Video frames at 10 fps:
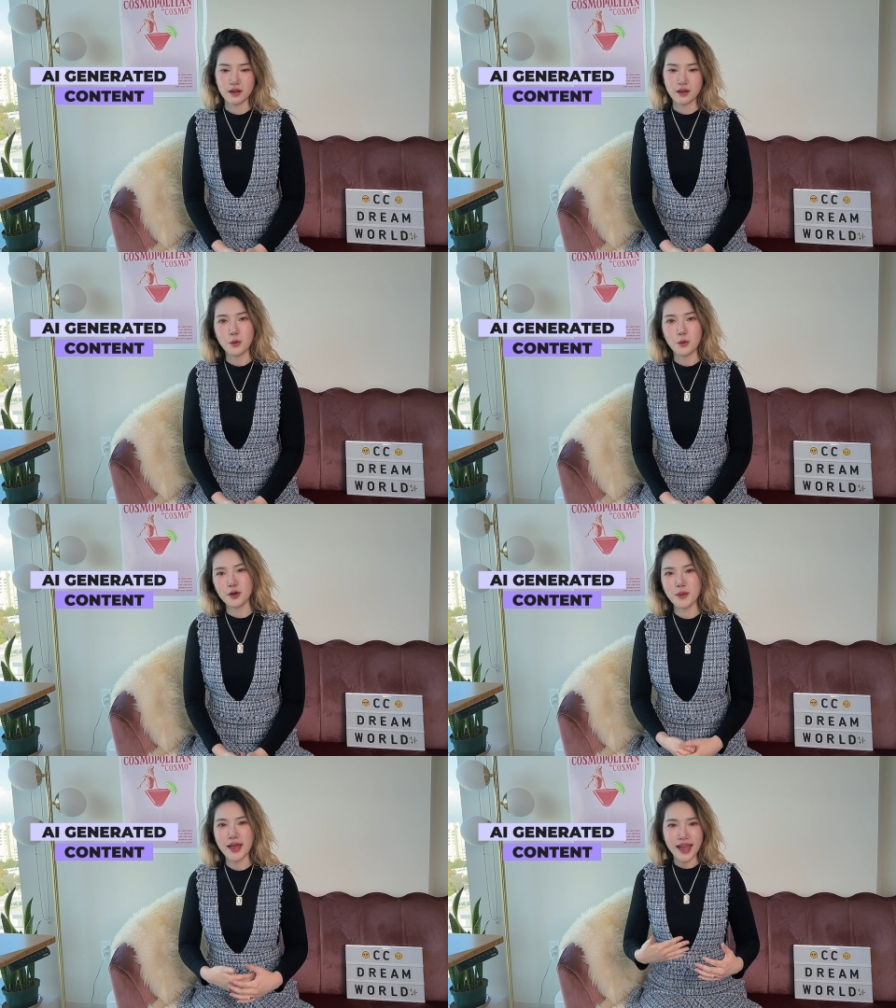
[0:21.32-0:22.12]

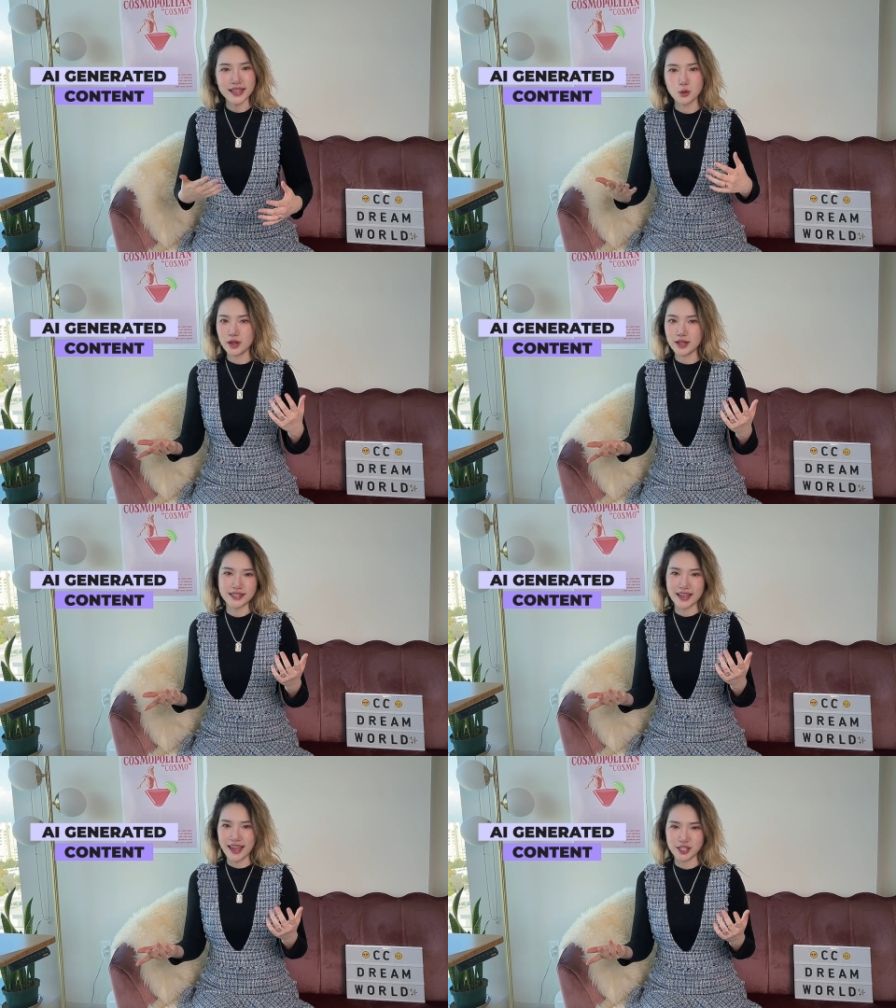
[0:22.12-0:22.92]
Well, you might ask, what
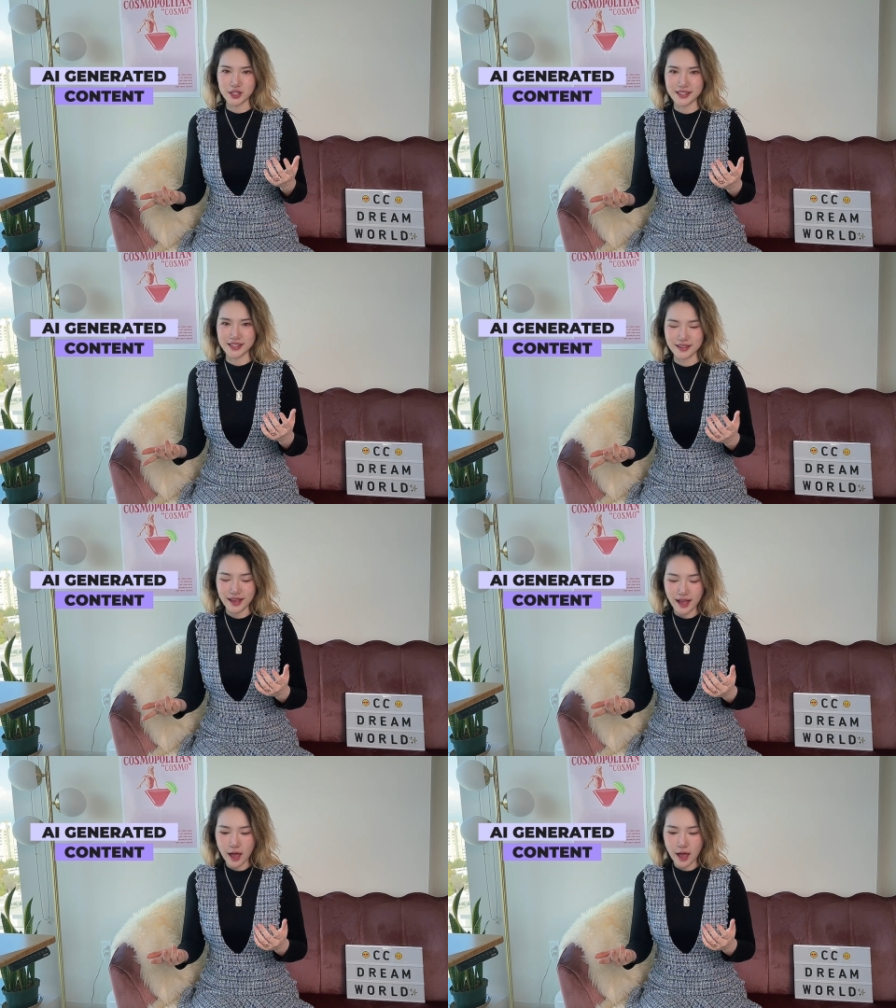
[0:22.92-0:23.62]
is AIGC?